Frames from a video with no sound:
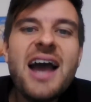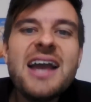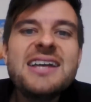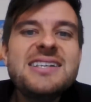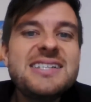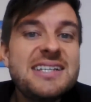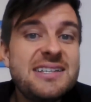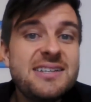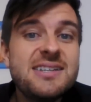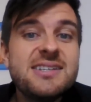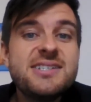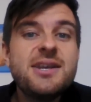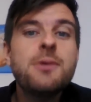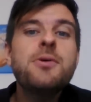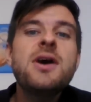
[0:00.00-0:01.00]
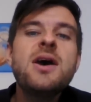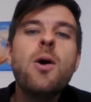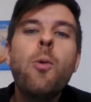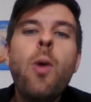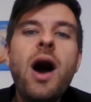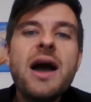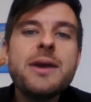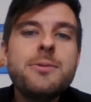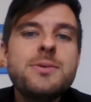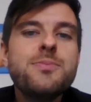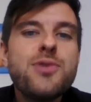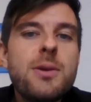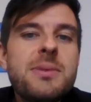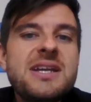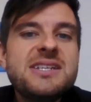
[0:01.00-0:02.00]
I didn't. So what I
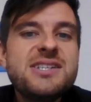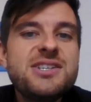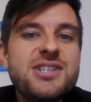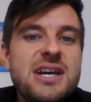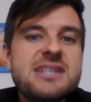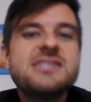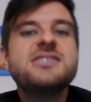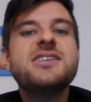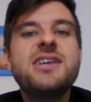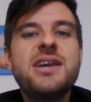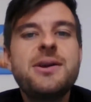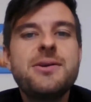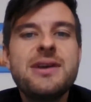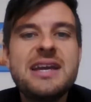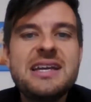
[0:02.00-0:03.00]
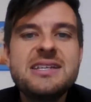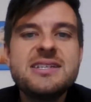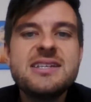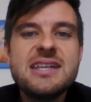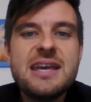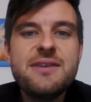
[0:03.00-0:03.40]
would probably suggest to you is